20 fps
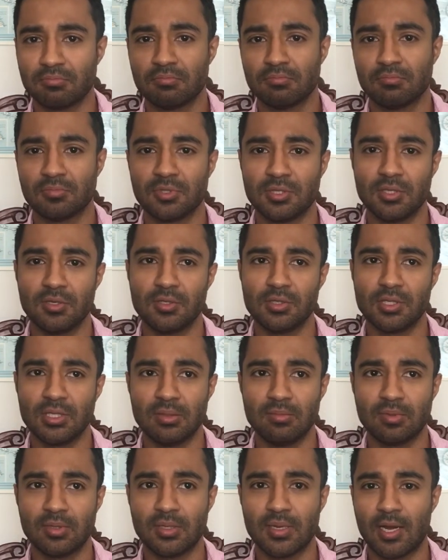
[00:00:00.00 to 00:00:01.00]
seriously,
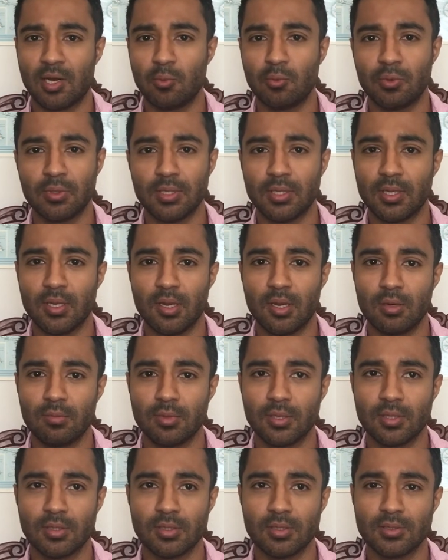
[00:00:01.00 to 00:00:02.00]
but I don't really care
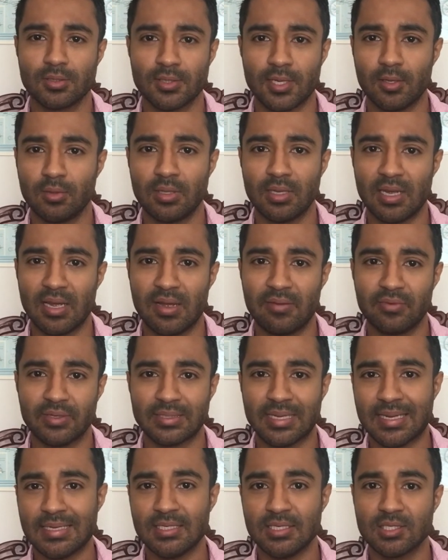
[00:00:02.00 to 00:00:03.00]
because I only have like
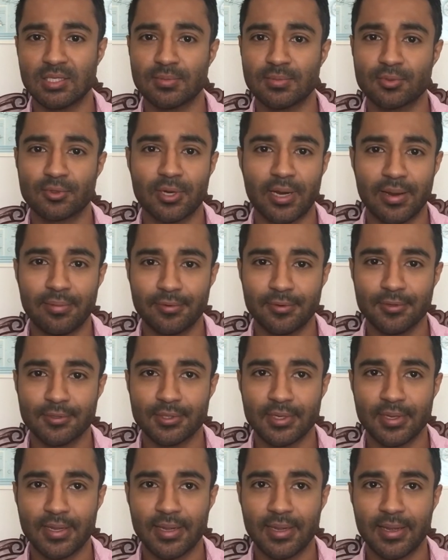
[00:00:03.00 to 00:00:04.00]
18 subscribers
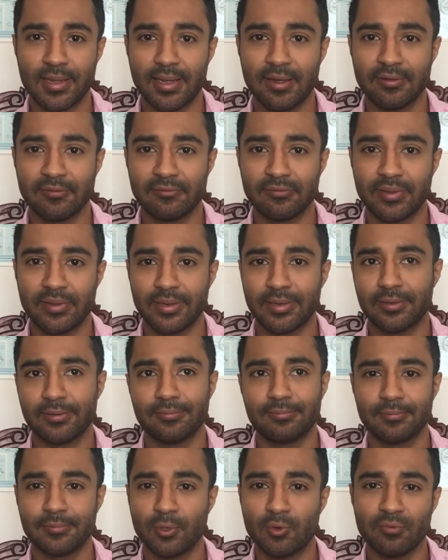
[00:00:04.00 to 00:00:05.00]
and I have like
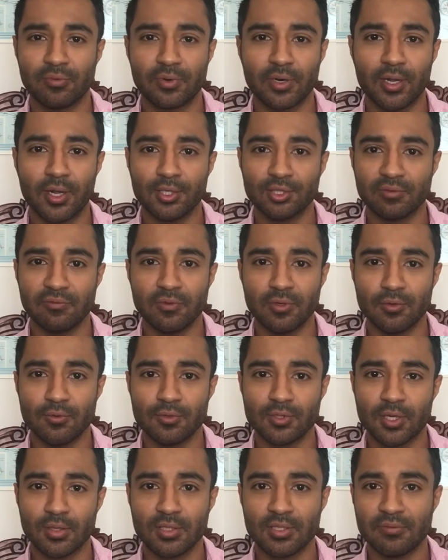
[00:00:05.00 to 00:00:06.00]
over 100 views
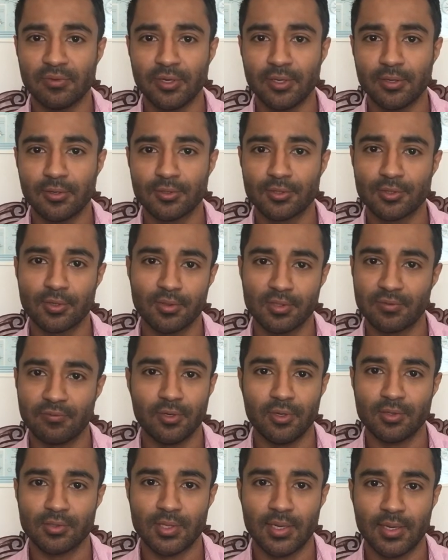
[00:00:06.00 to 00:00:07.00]
on these videos, so this
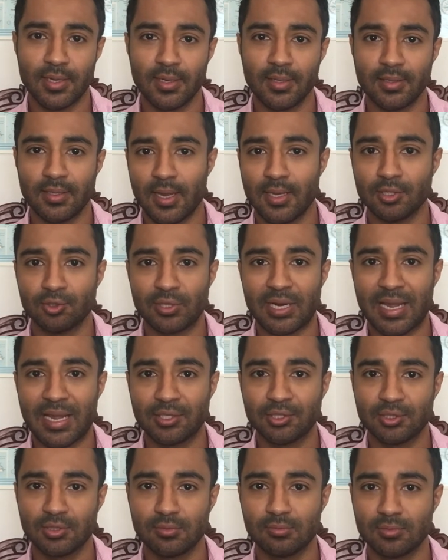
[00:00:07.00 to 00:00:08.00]
video is not gonna gain
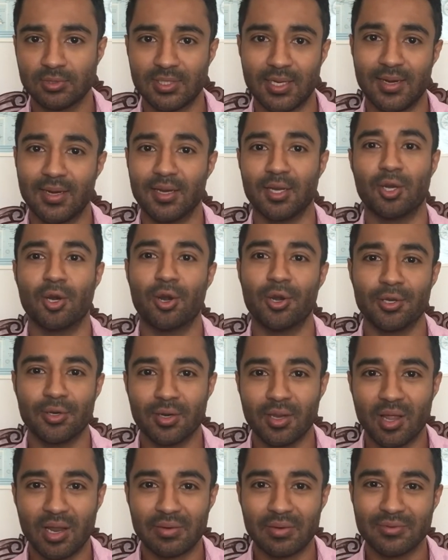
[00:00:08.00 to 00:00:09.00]
traction. It's not gonna garner a
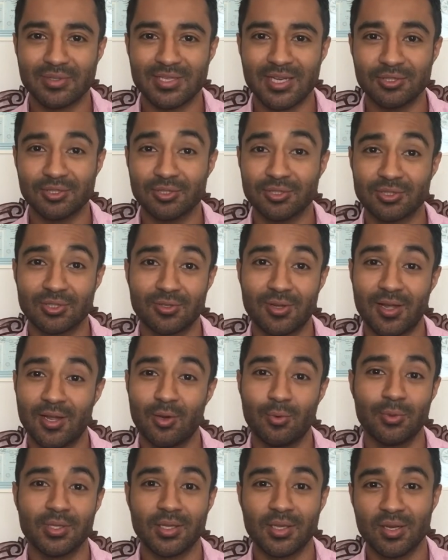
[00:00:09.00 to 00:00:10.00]
lot of attention, so I
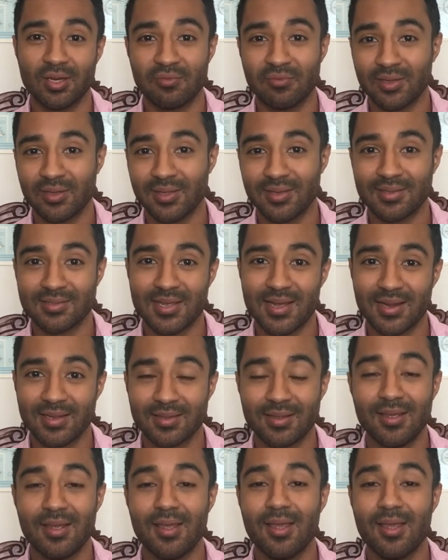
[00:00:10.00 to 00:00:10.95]
don't really care if I get attacked